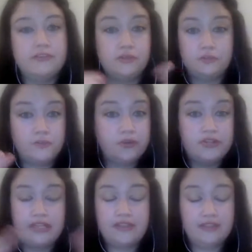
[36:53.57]
of the Super
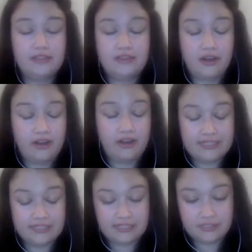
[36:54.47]
Bowl, like the
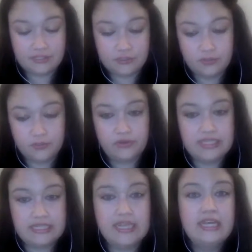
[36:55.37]
audience at the Super Bowl,
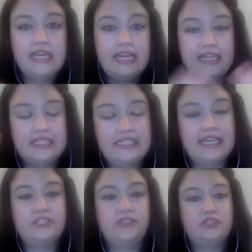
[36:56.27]
and in the
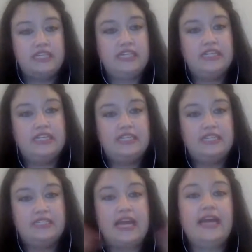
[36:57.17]
stands you
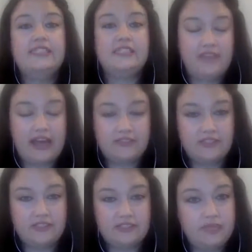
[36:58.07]
see tens of
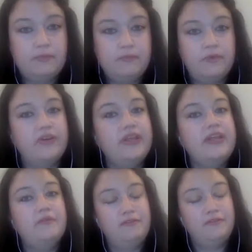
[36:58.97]
thousands of people.
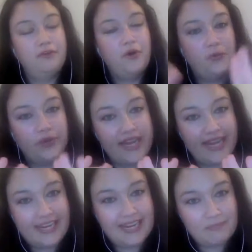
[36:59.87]
But if you hone
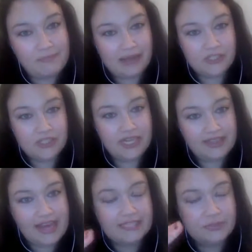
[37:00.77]
in, imagine
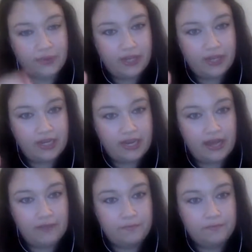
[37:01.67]
like that's what
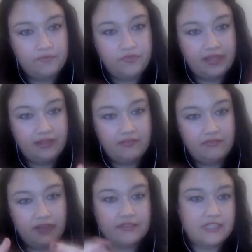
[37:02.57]

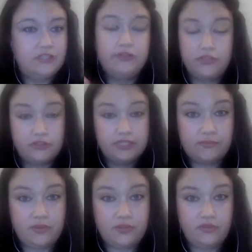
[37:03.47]
Nelson, you
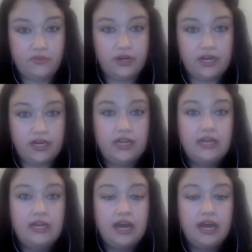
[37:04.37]
this with your
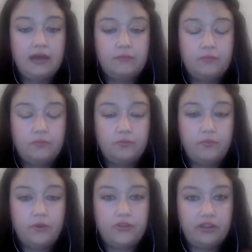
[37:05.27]

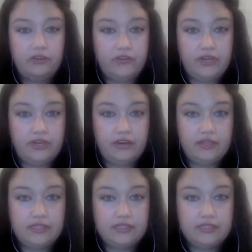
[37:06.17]
work that you're doing
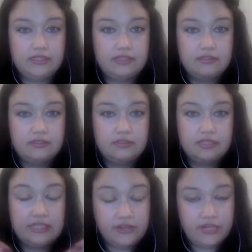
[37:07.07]
on
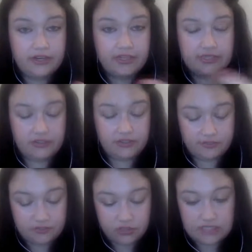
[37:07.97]
Syria or Syrian
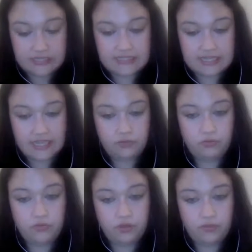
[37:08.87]
refugees, is that
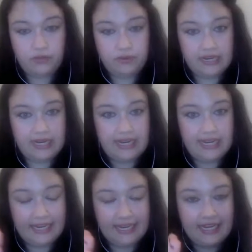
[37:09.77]
you really want to bring
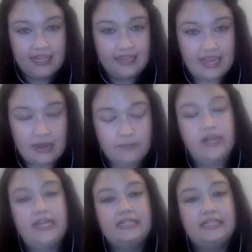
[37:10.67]
the
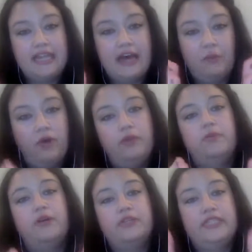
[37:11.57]
camera into that
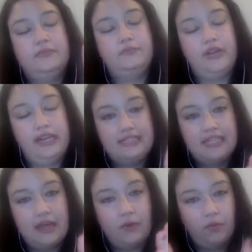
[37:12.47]
one person, bring it
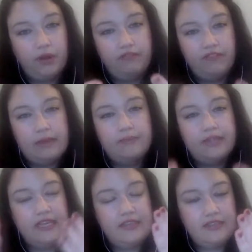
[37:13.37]
into that one
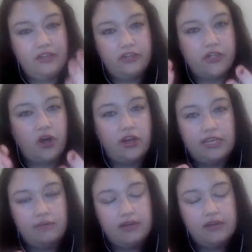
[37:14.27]
family that you're
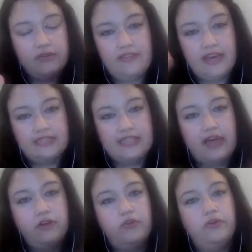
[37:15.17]
talking about, and that's
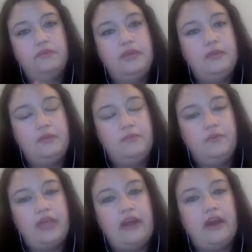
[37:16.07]
how you're going to make
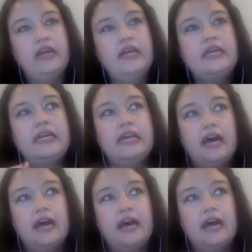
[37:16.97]
people care,